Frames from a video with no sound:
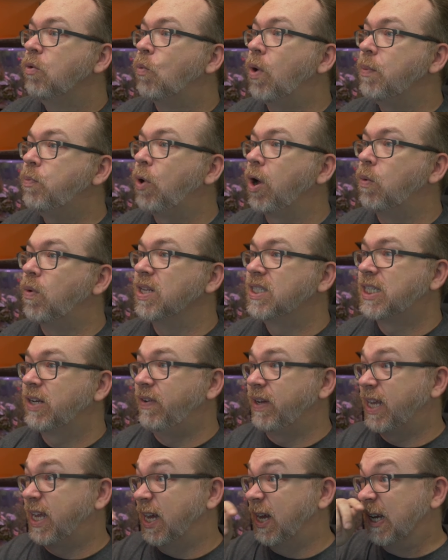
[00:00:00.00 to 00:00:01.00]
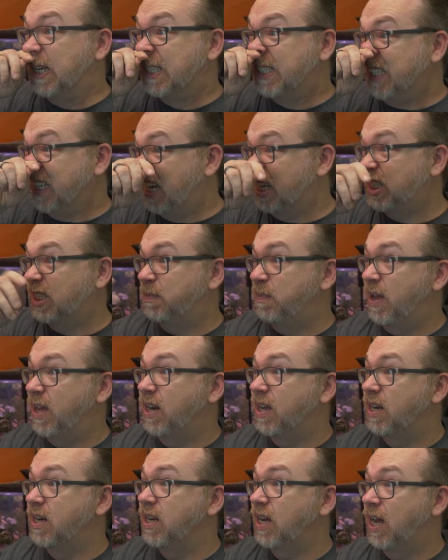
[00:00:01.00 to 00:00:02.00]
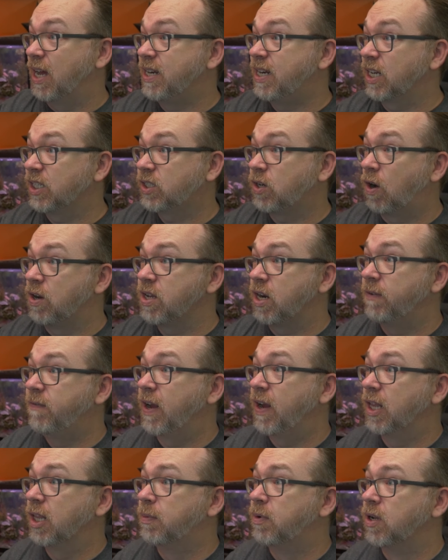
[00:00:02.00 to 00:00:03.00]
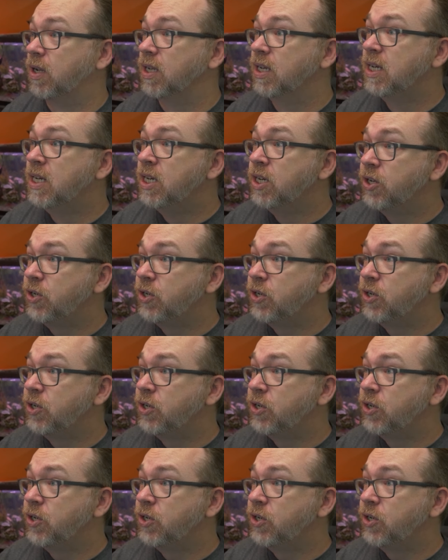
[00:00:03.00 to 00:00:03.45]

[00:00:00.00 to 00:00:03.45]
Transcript: 1.17 gigs estimated uh, disk content available.